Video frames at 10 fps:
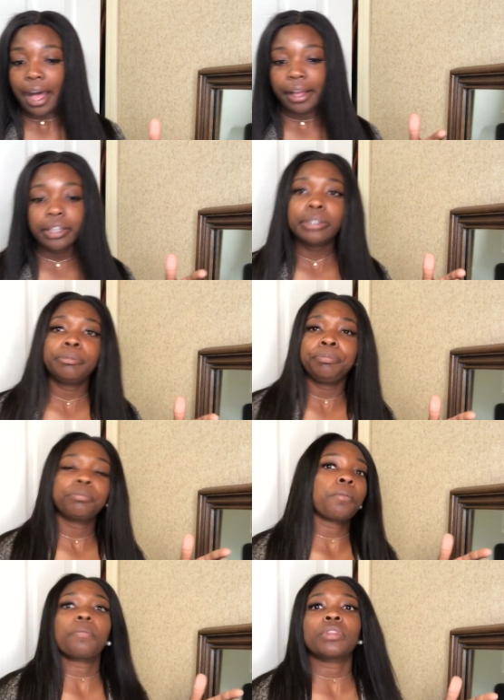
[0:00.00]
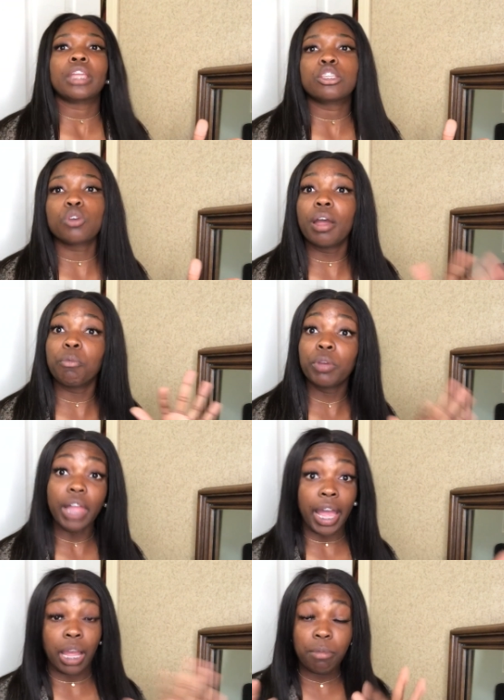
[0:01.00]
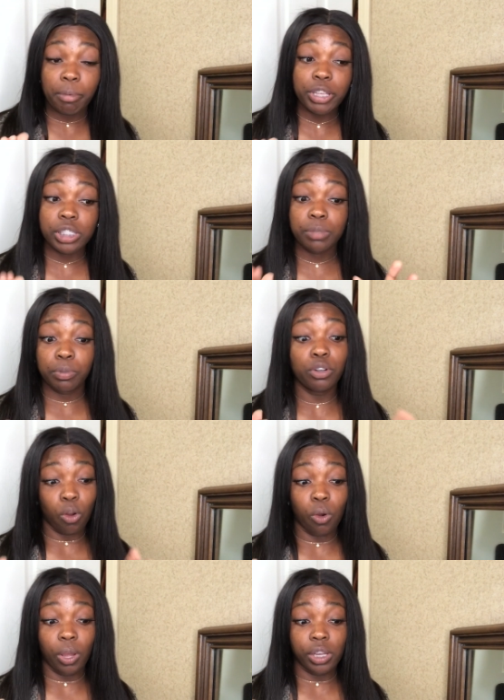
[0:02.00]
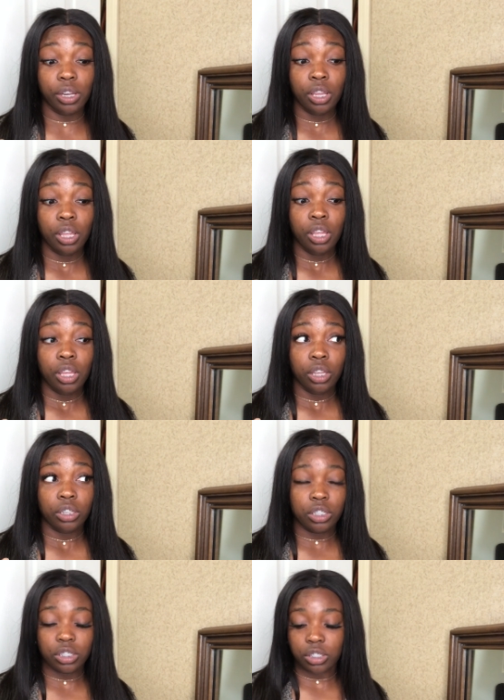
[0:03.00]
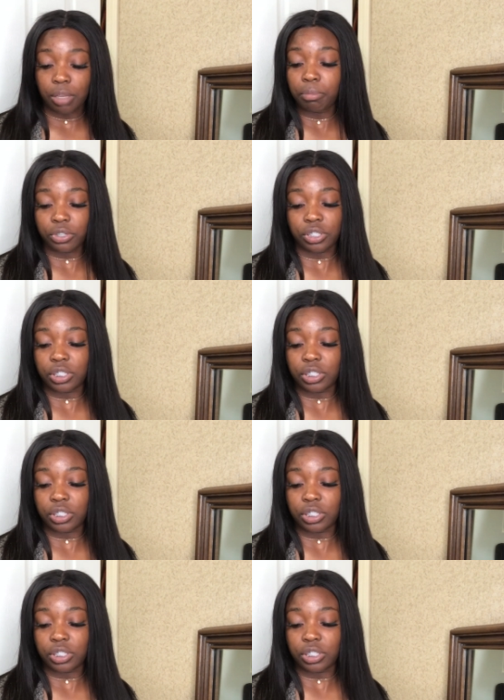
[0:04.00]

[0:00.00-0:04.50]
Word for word: Um, so I really I got my braces put on December